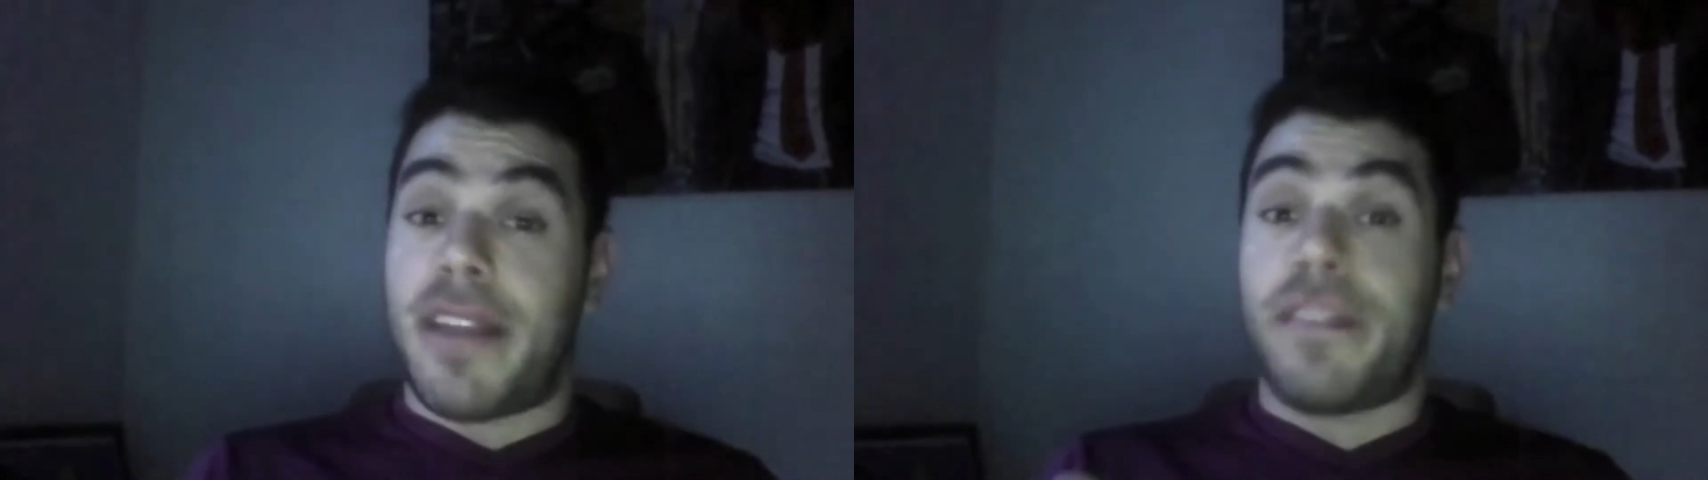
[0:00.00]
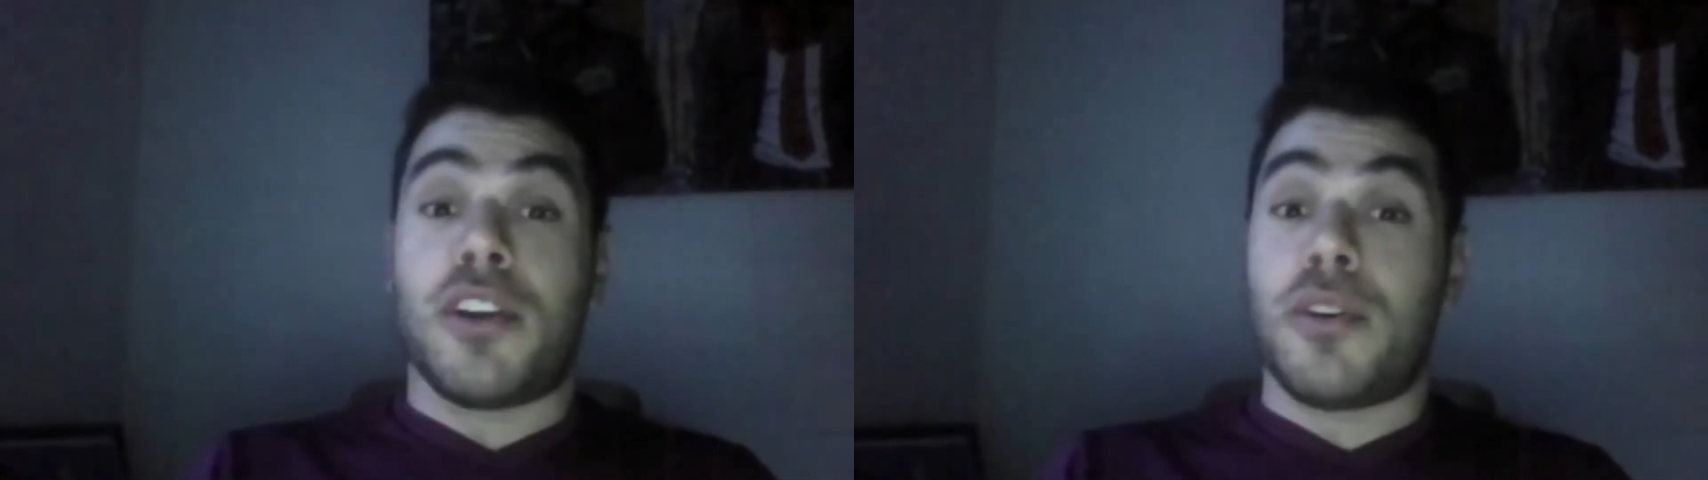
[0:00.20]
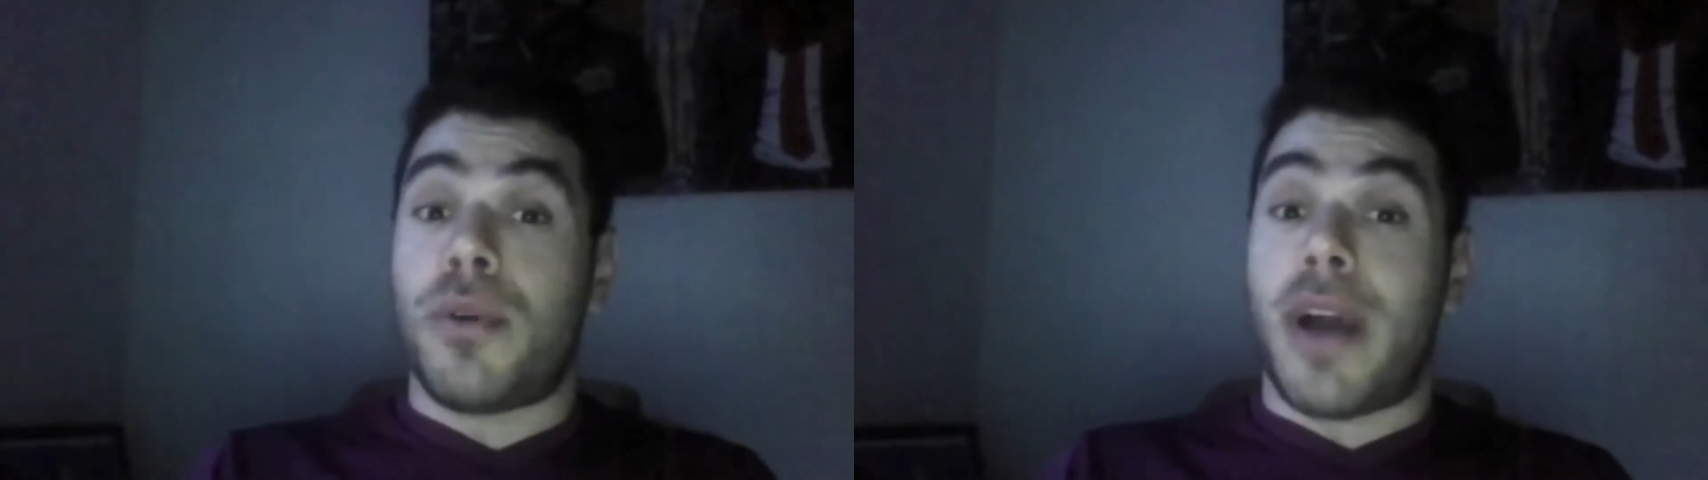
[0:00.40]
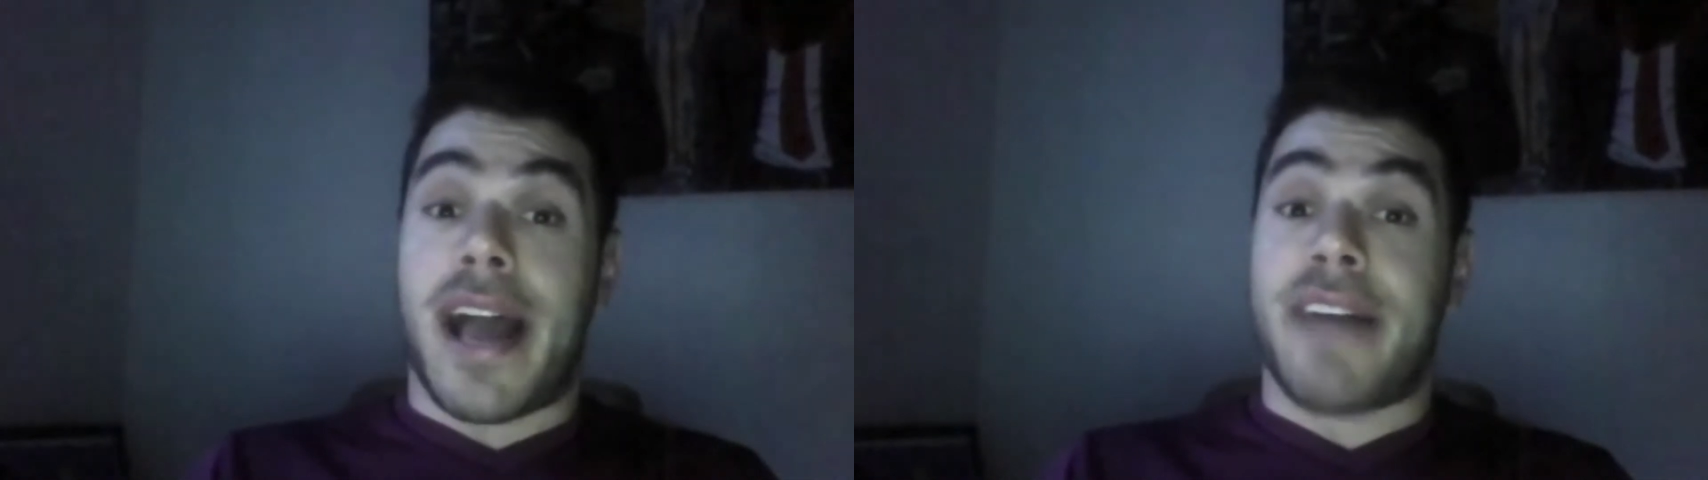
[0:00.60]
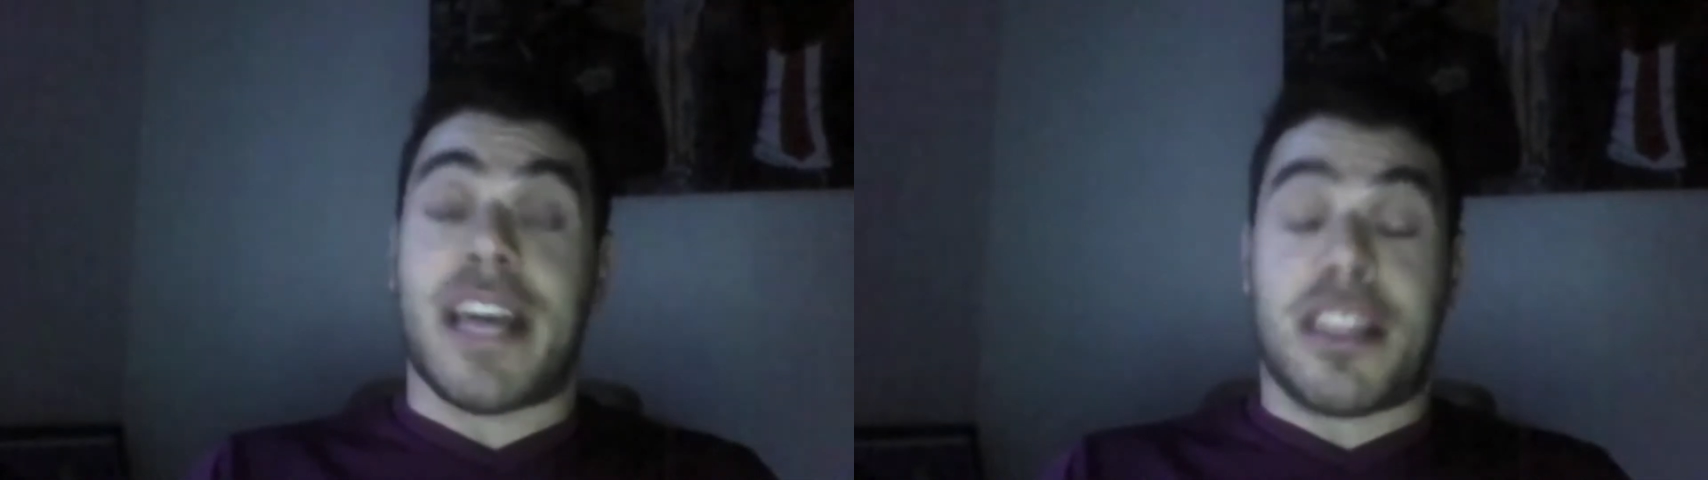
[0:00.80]
if you
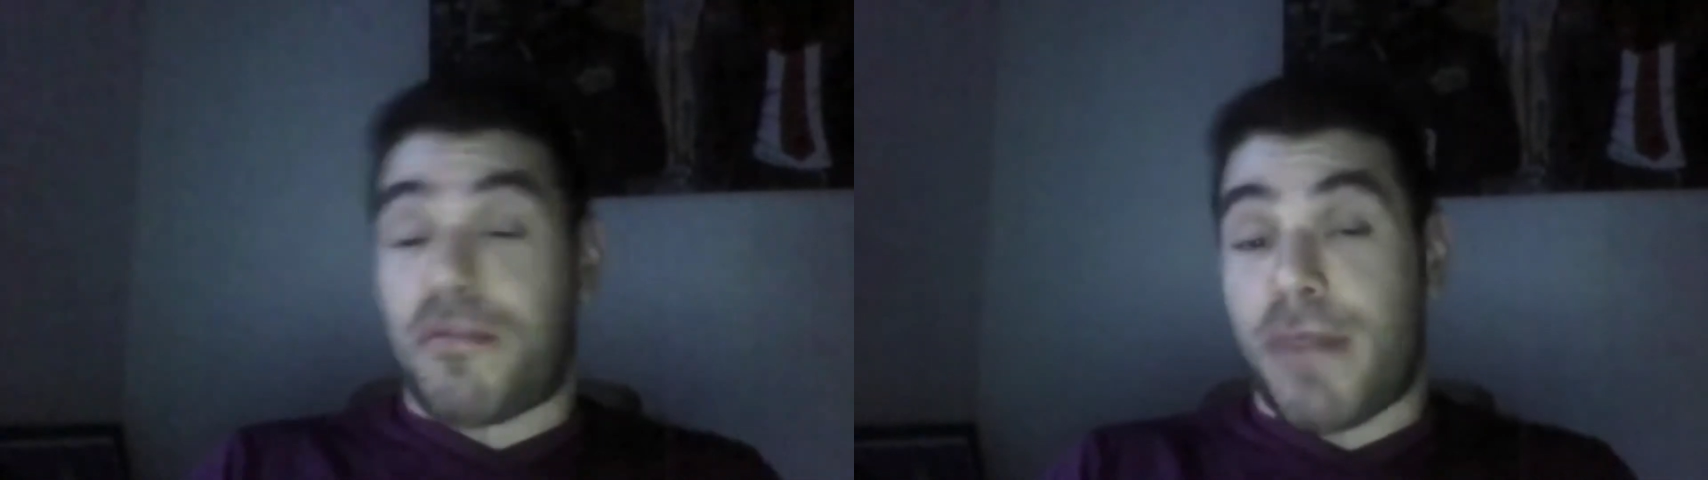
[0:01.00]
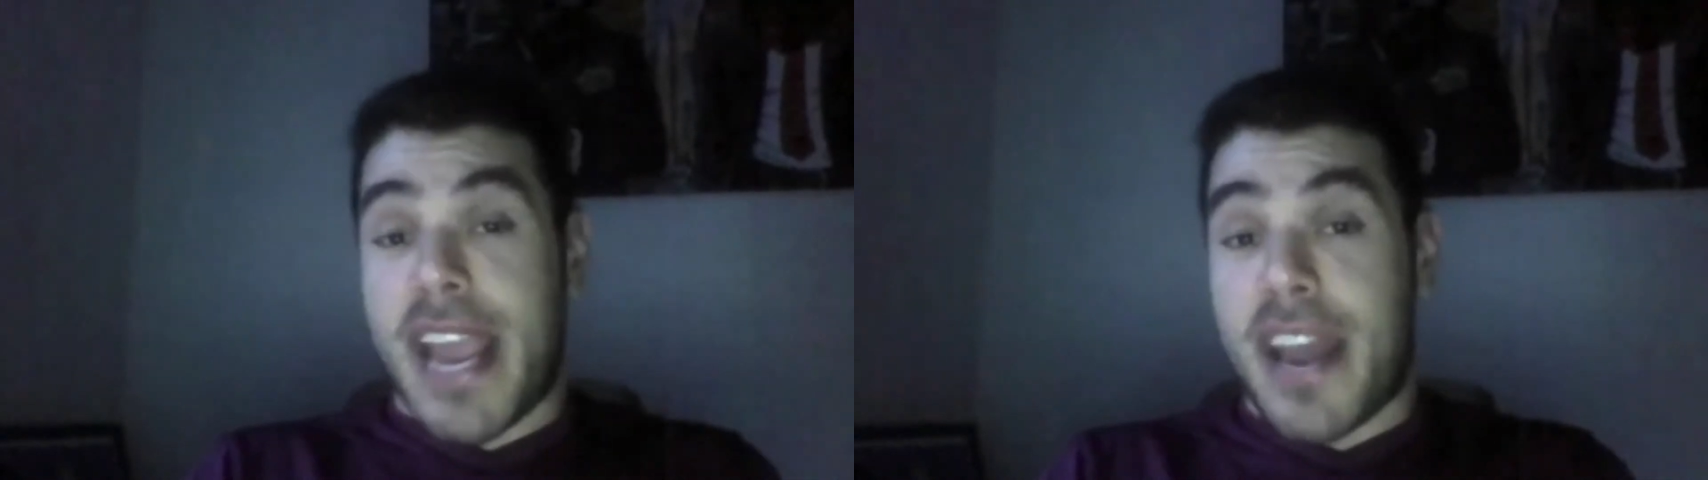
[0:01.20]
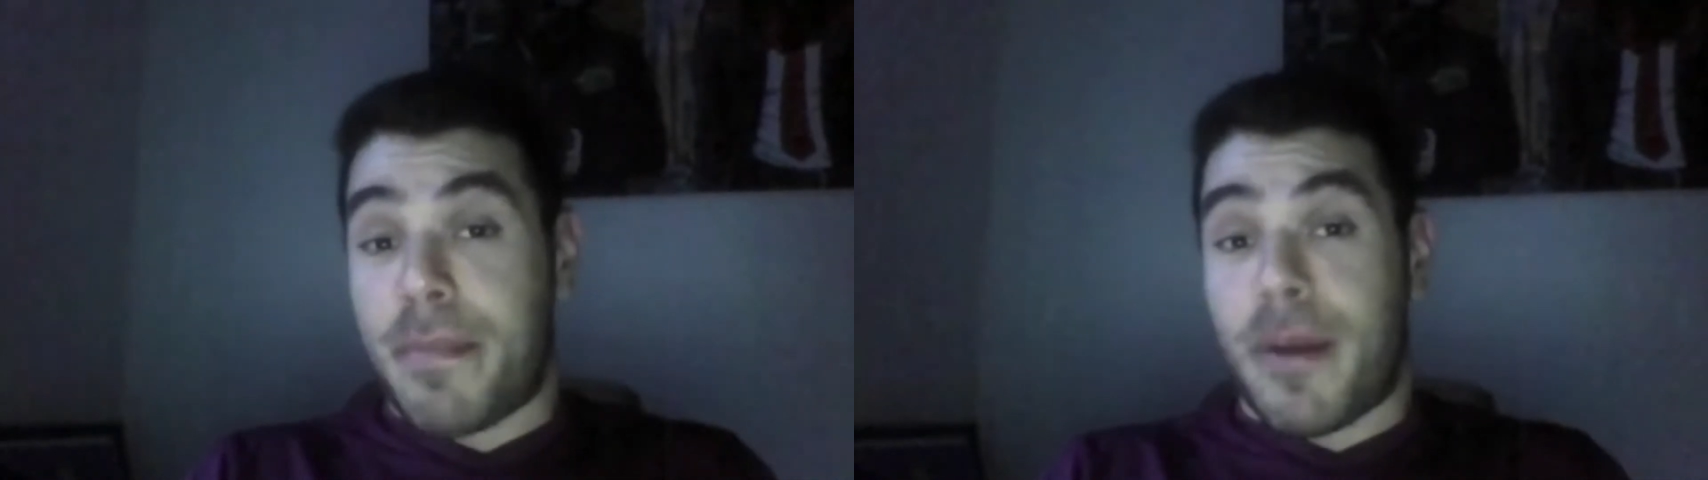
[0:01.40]
have that three-headed